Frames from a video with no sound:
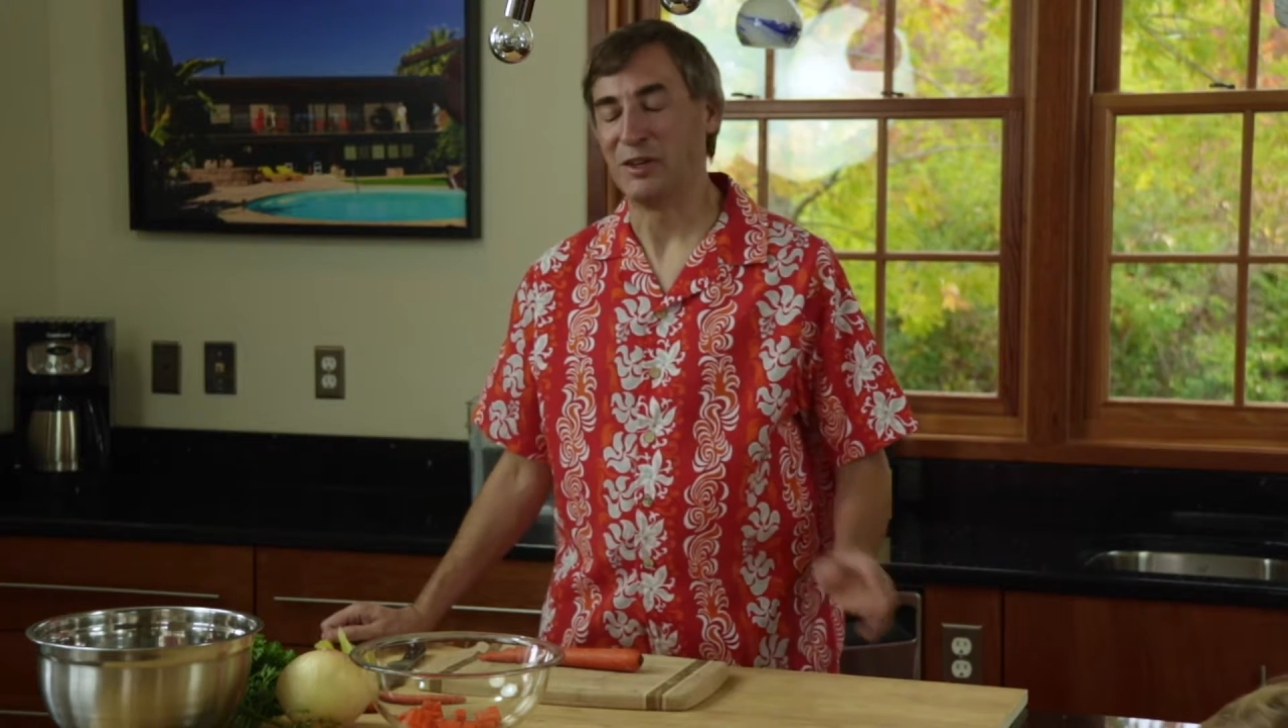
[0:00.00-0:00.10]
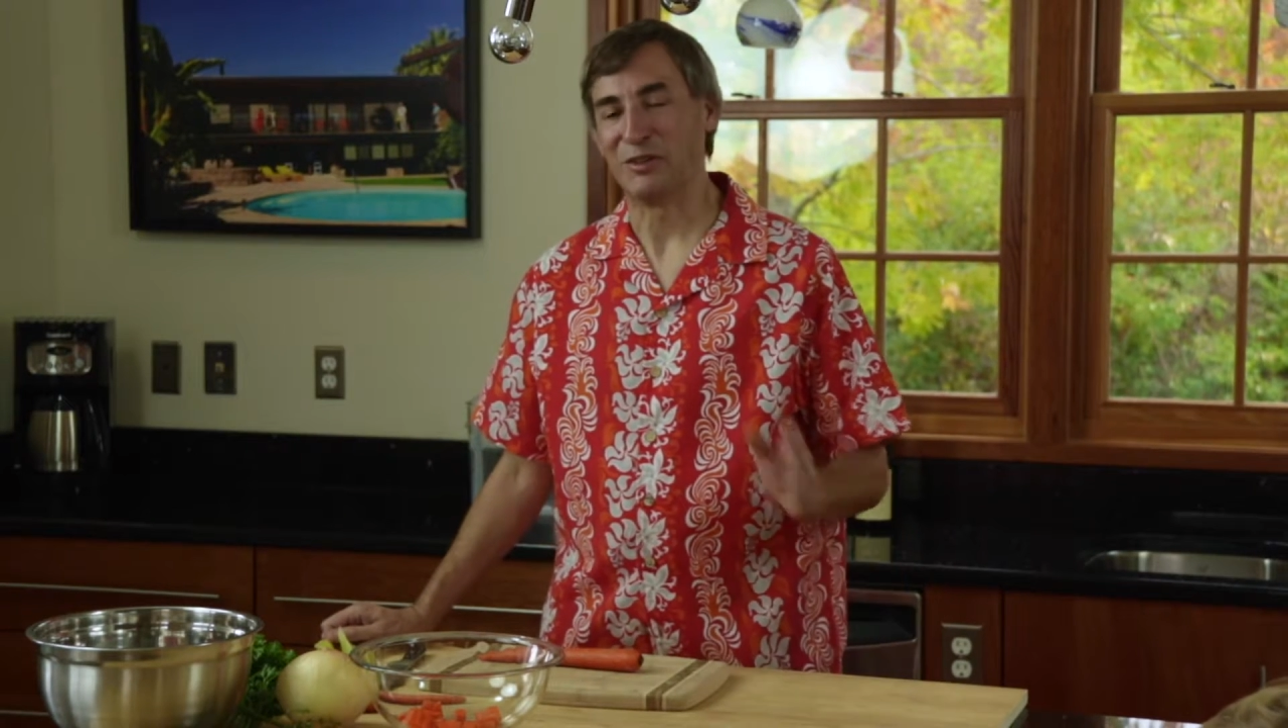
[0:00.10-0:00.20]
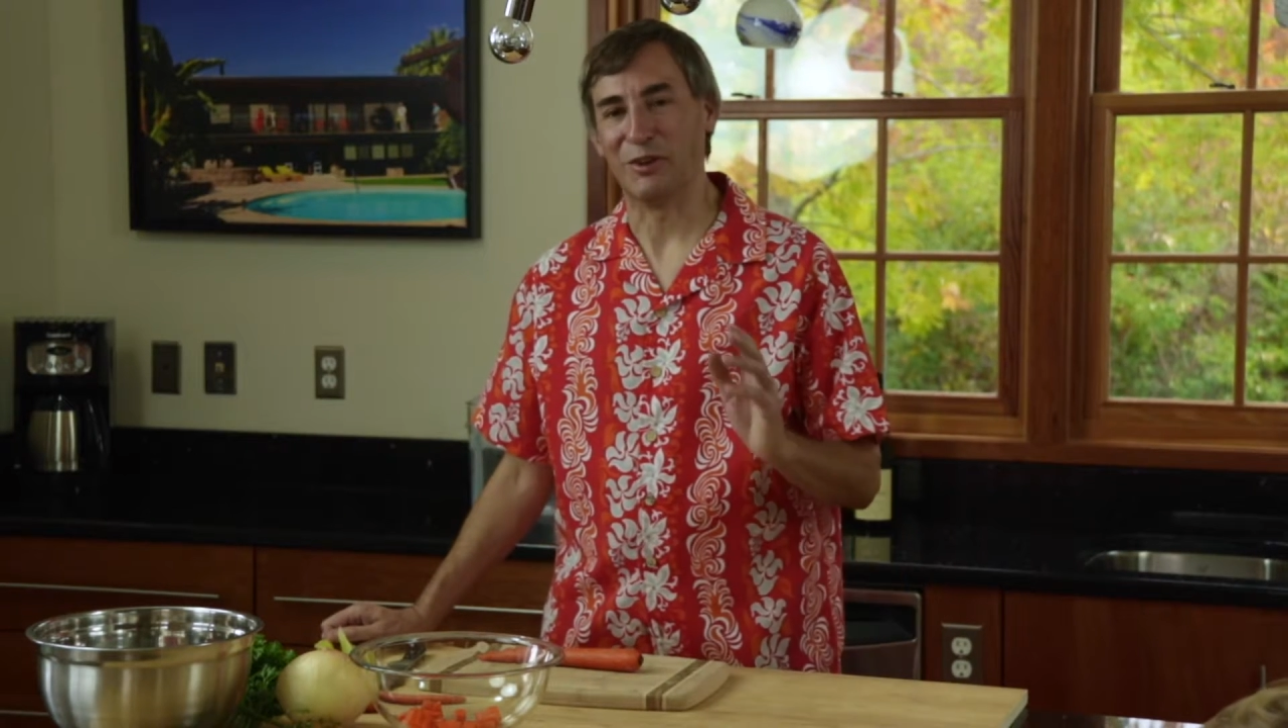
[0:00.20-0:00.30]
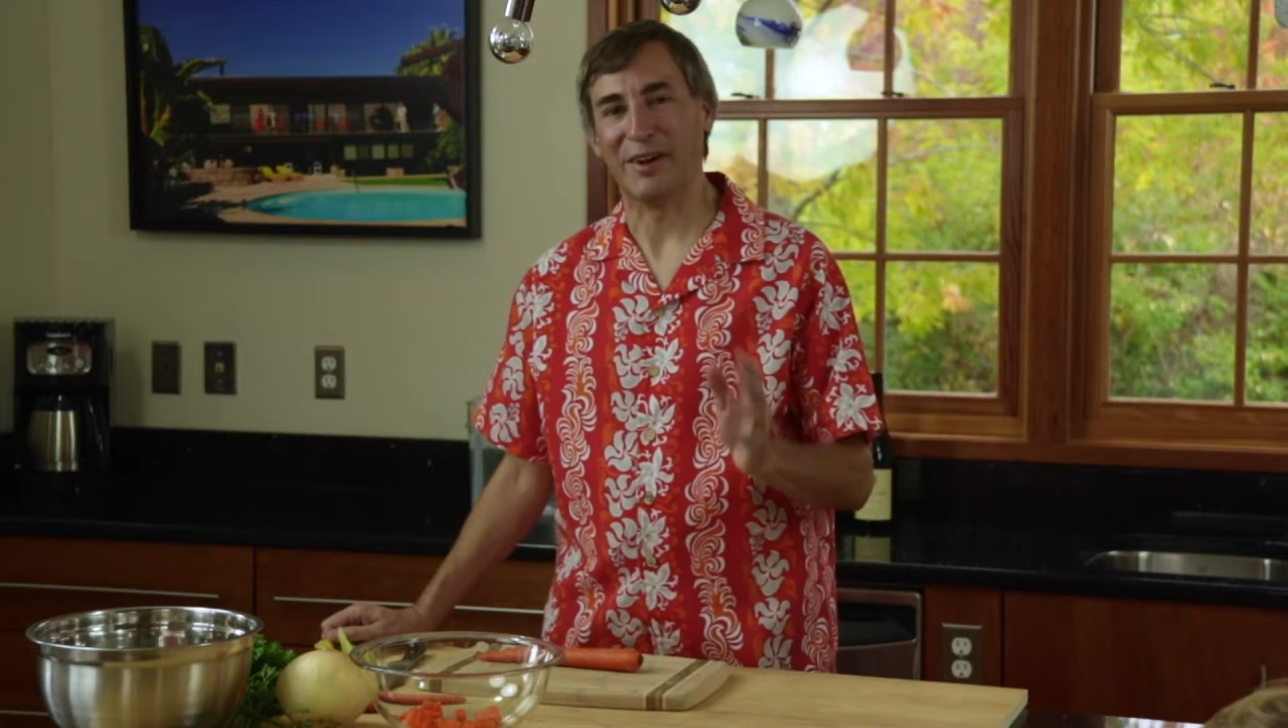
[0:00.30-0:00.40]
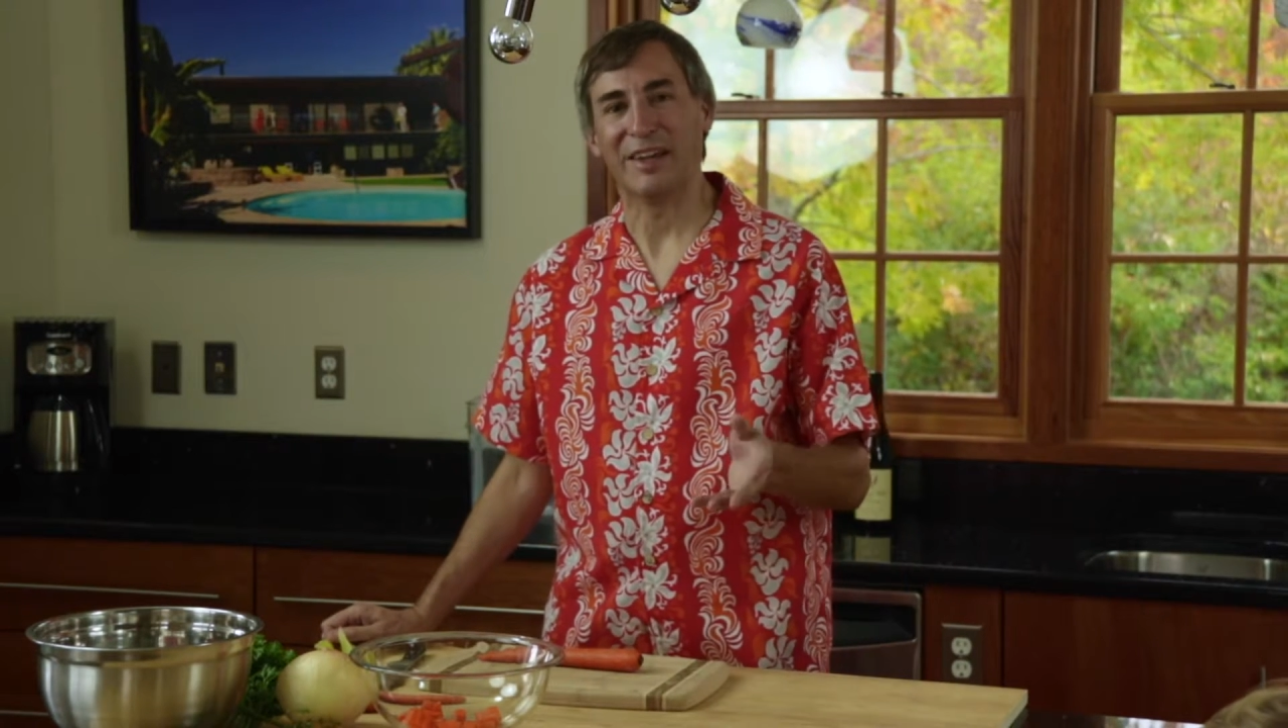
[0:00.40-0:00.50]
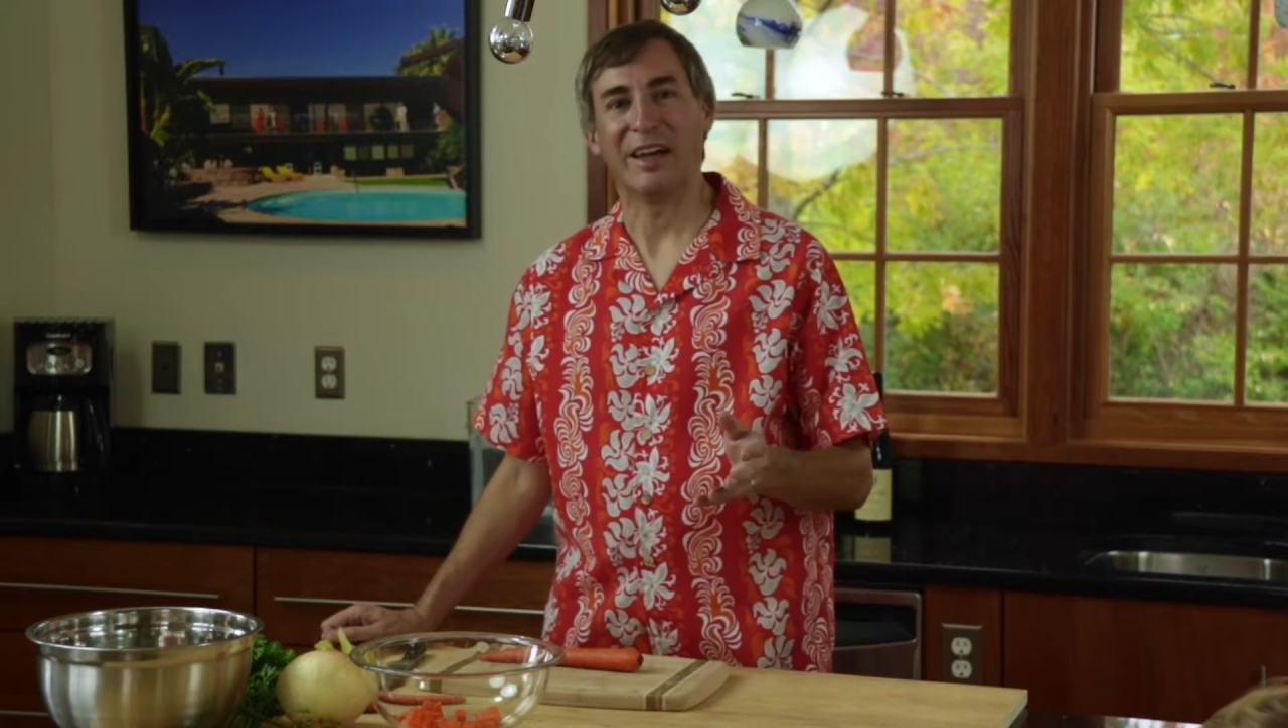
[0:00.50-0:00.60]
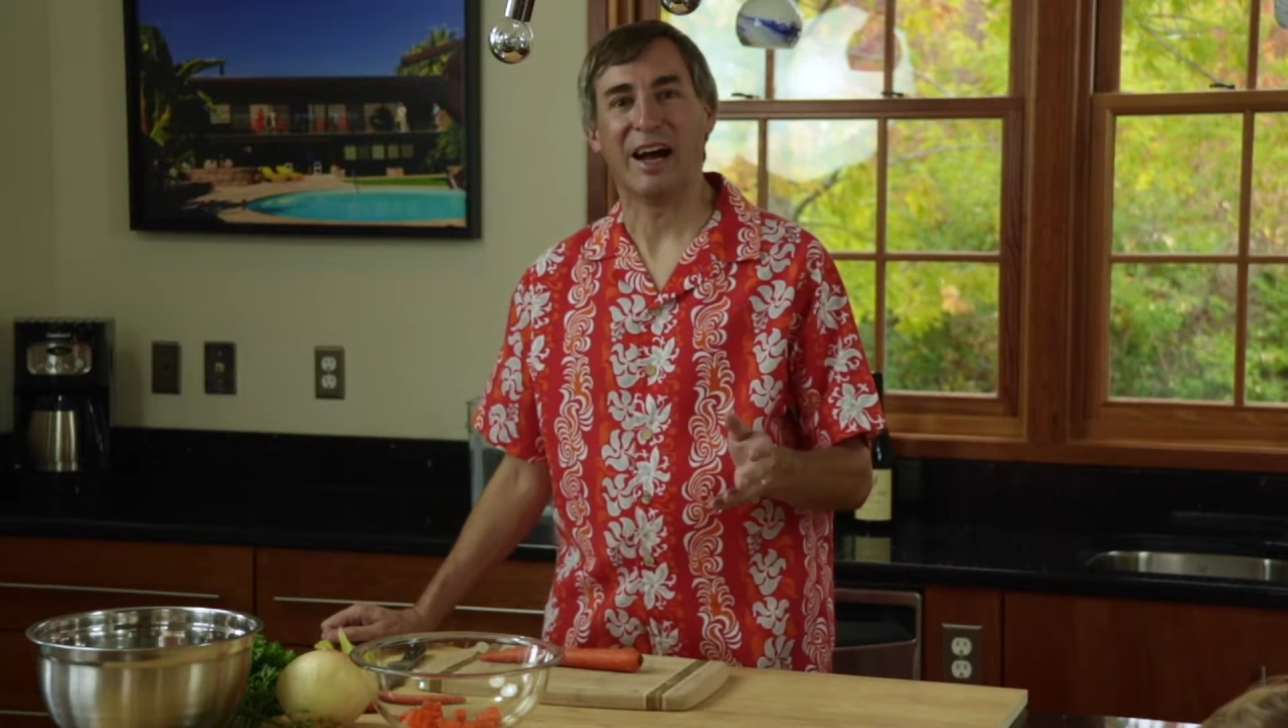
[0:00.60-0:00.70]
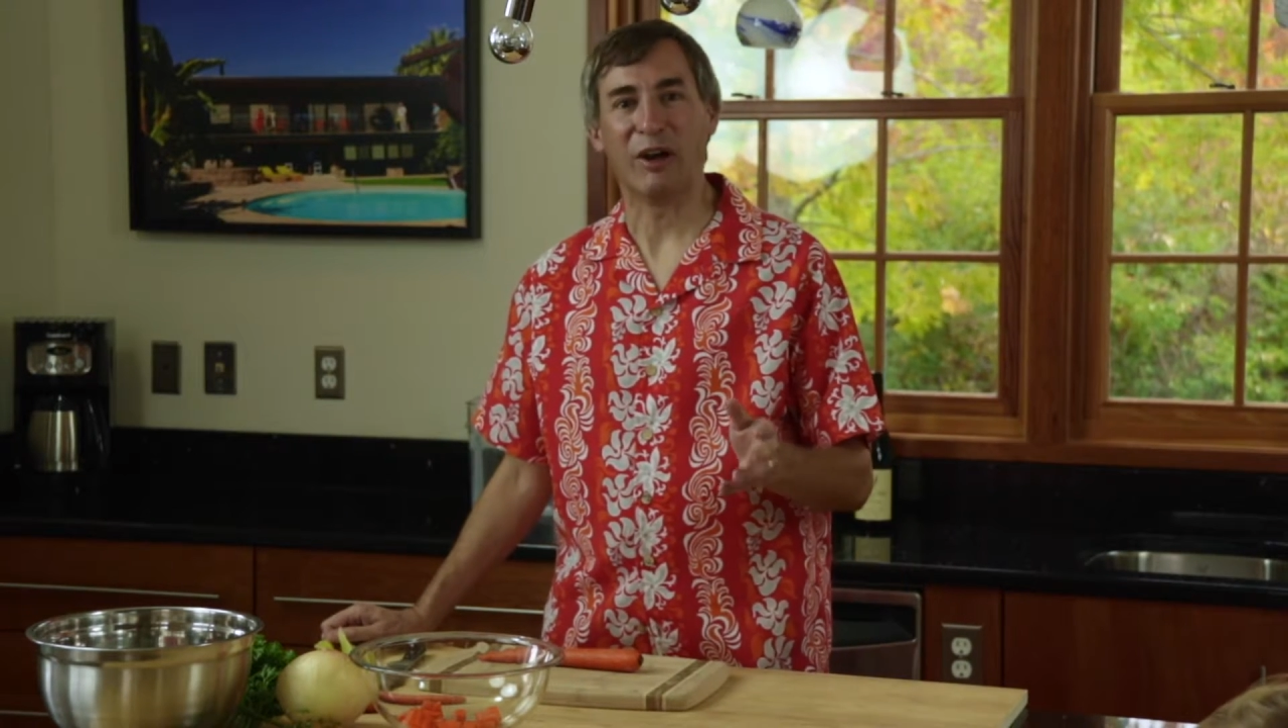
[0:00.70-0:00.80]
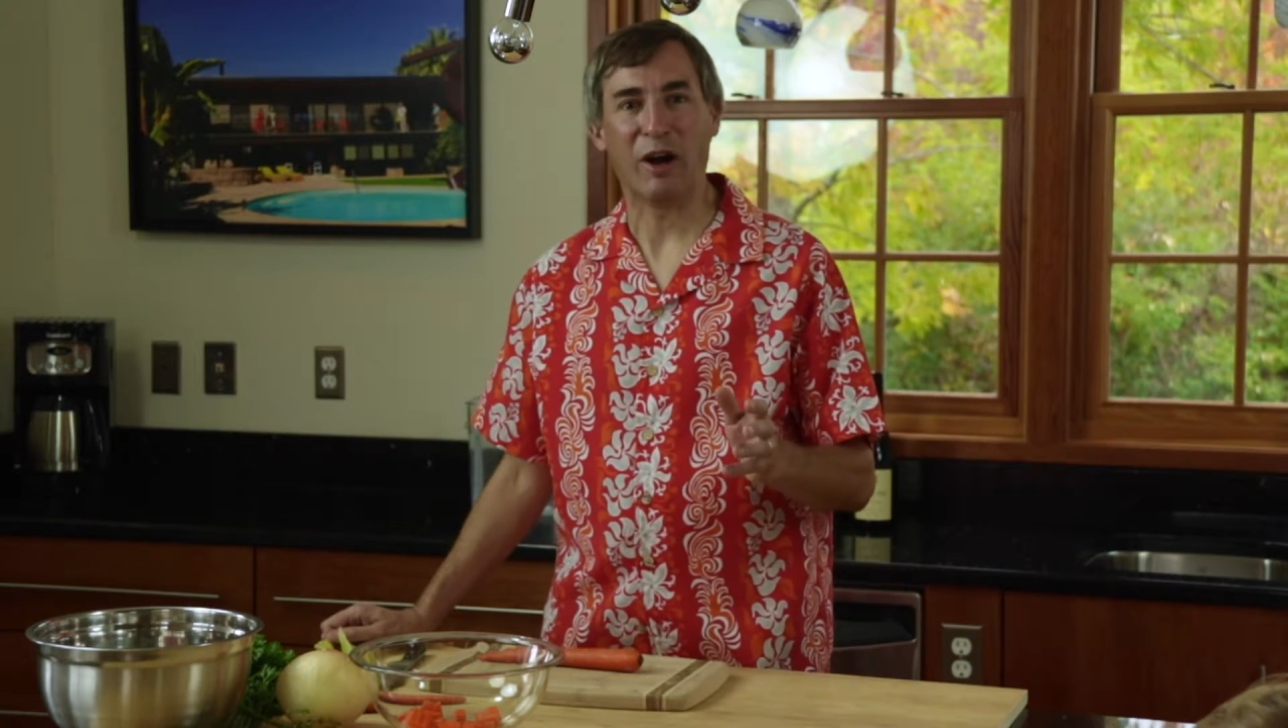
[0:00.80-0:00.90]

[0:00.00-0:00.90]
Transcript: So I